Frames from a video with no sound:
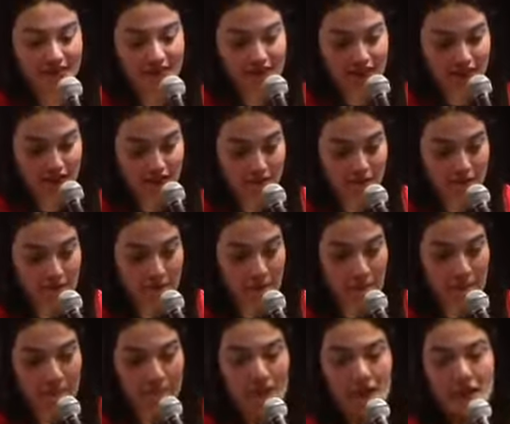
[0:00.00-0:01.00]
and said,
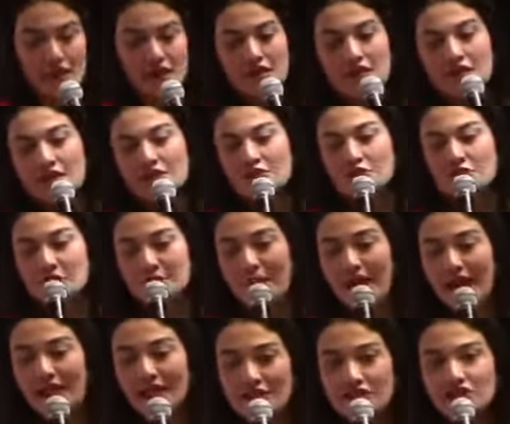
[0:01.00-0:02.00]
your
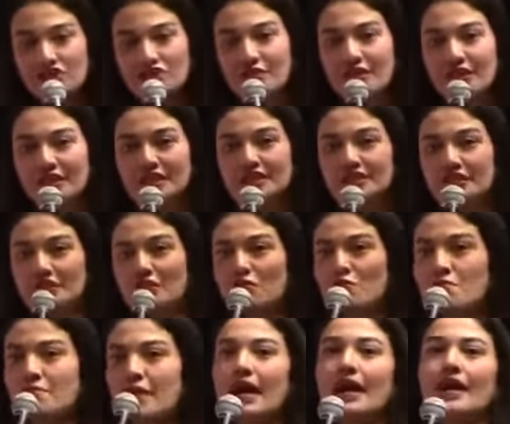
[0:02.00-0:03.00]
spine injury is
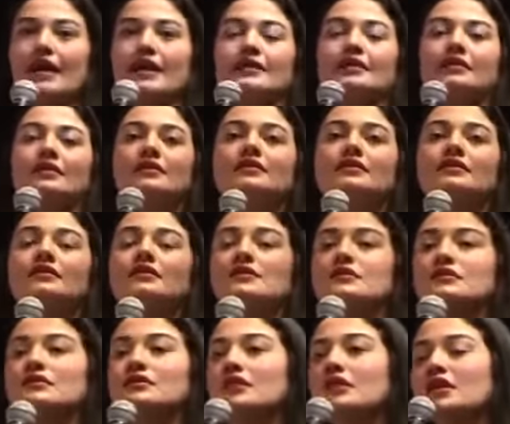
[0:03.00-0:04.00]
so bad,
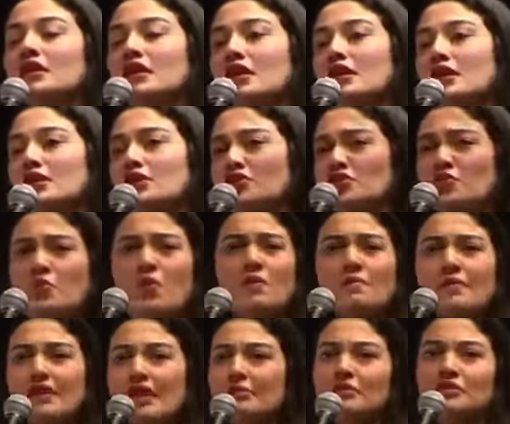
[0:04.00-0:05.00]
you
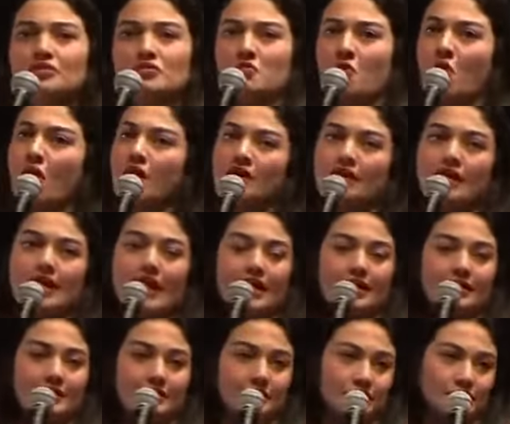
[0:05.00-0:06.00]
won't be able to walk
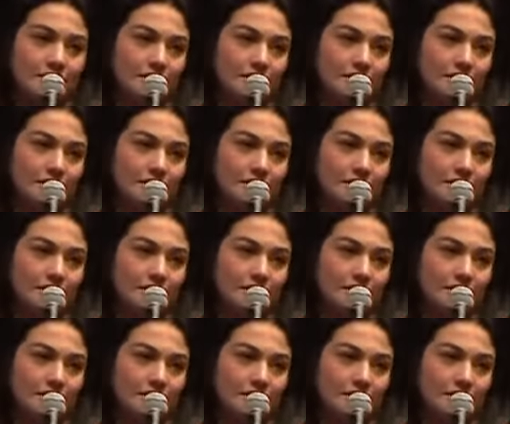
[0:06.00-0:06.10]
again.